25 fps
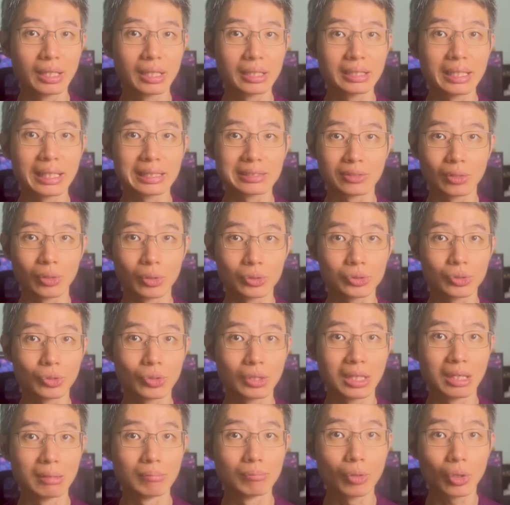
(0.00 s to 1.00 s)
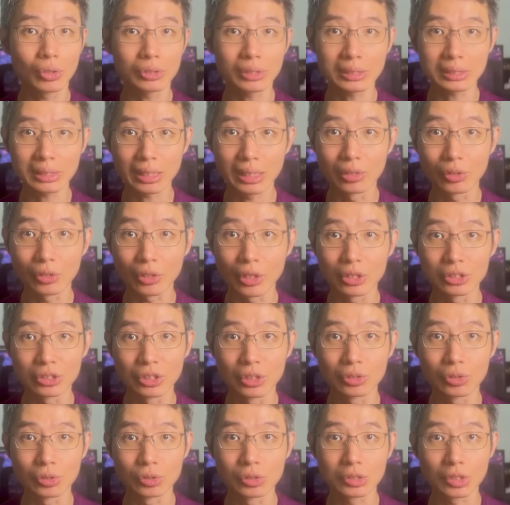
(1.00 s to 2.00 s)
There's also a modest
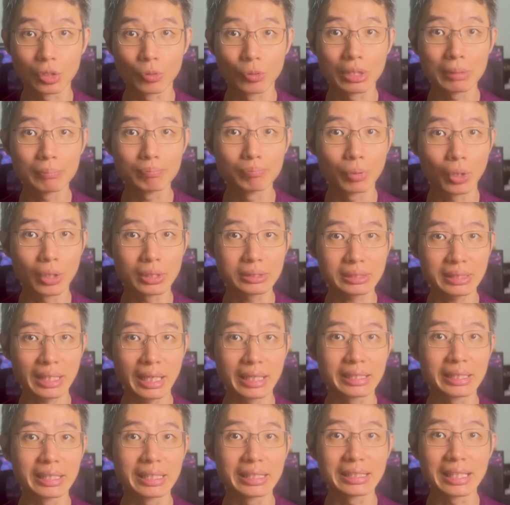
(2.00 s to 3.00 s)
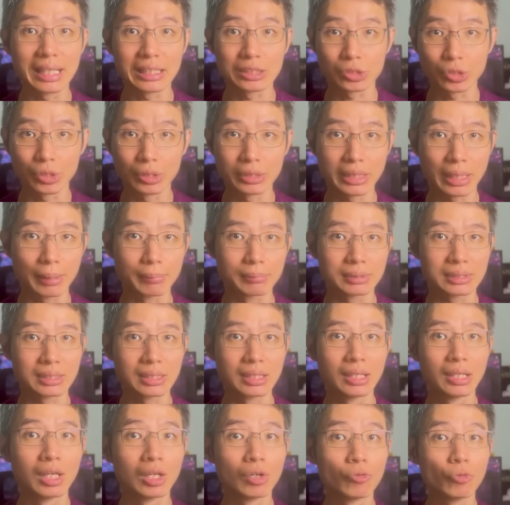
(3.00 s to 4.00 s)
allocation to sovereign bonds and industrial names,
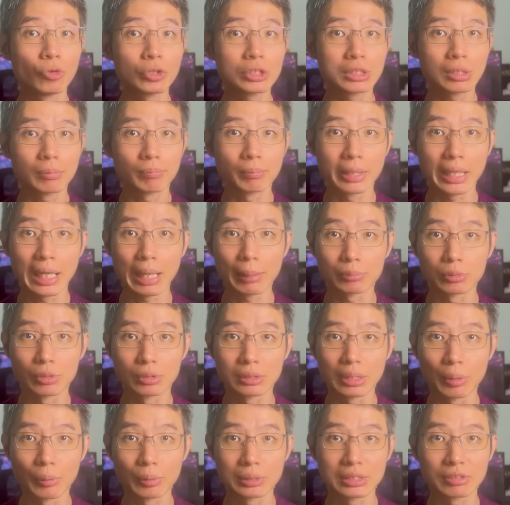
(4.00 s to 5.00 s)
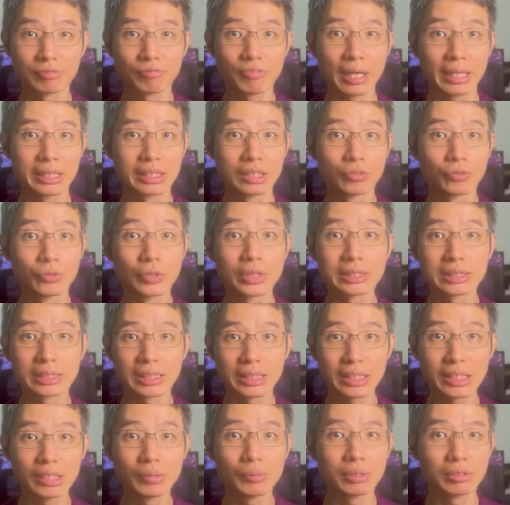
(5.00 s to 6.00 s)
which may help to diversify the risk
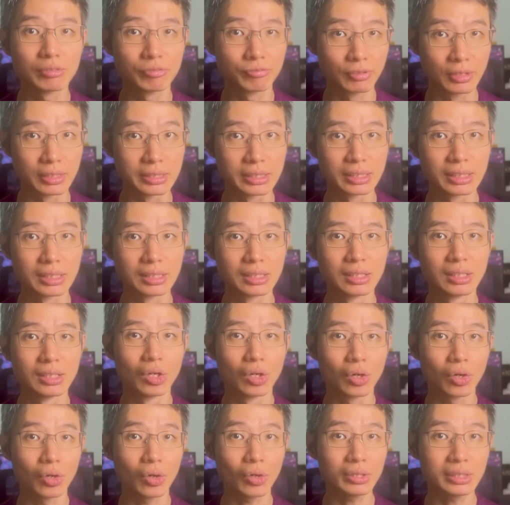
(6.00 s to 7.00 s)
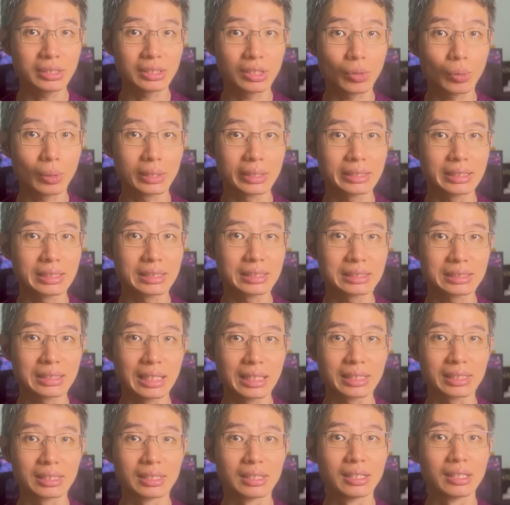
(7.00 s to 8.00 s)
even further. On the quality
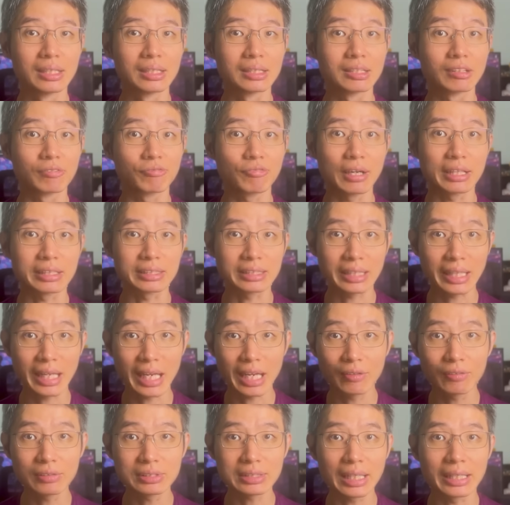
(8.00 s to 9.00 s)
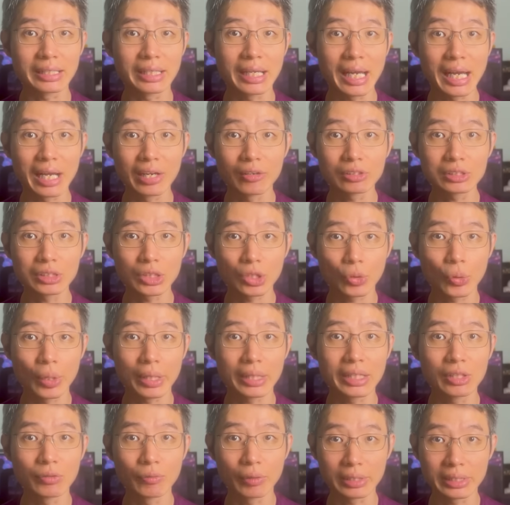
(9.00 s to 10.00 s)
side, the fund carries an average
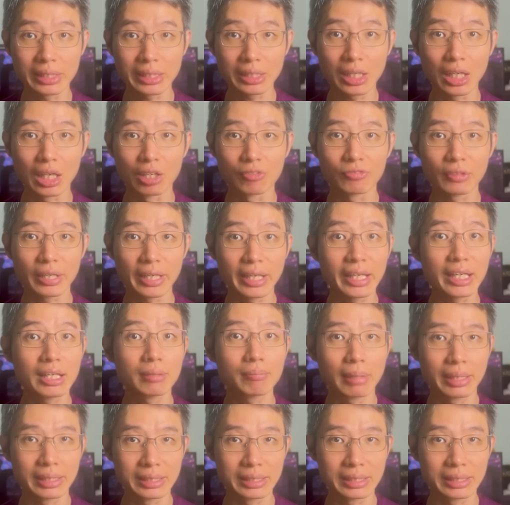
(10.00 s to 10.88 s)
credit rating of A-.